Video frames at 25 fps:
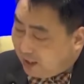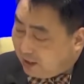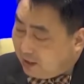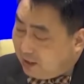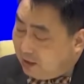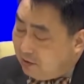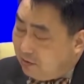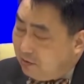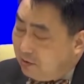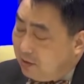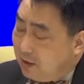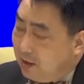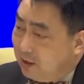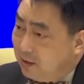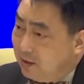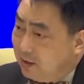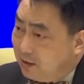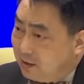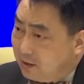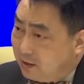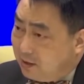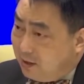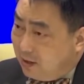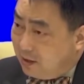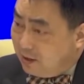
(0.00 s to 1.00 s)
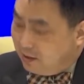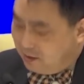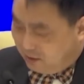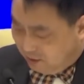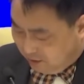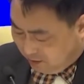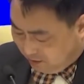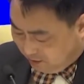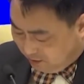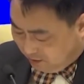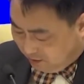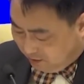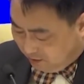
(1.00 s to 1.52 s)
the United
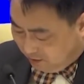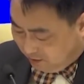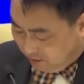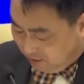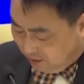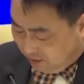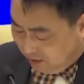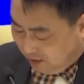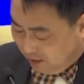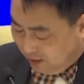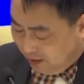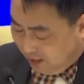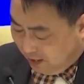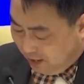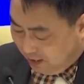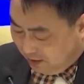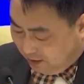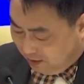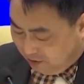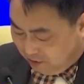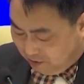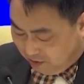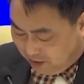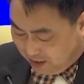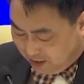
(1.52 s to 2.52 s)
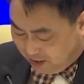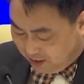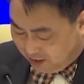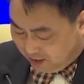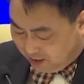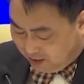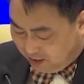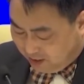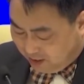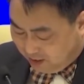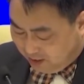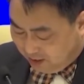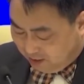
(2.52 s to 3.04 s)
States and the
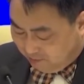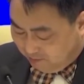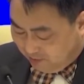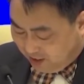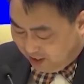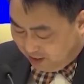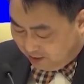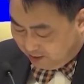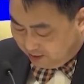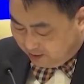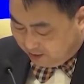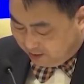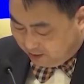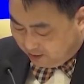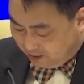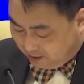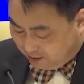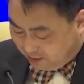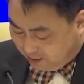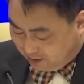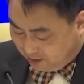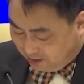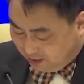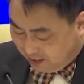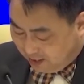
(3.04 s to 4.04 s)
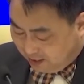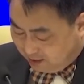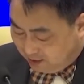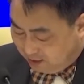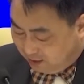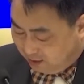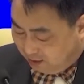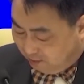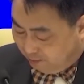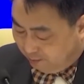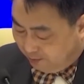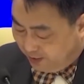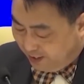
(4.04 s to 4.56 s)
United Kingdom insisted that
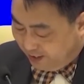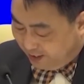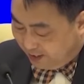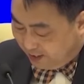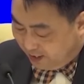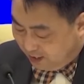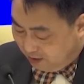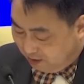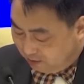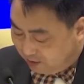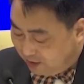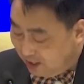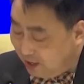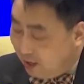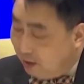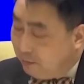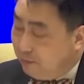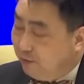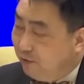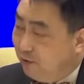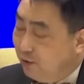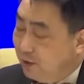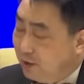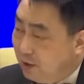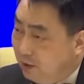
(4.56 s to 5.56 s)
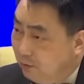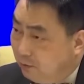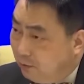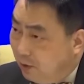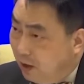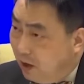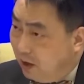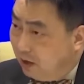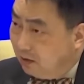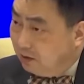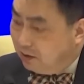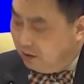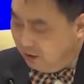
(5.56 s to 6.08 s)
the breakout time for
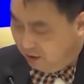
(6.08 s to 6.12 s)
Iran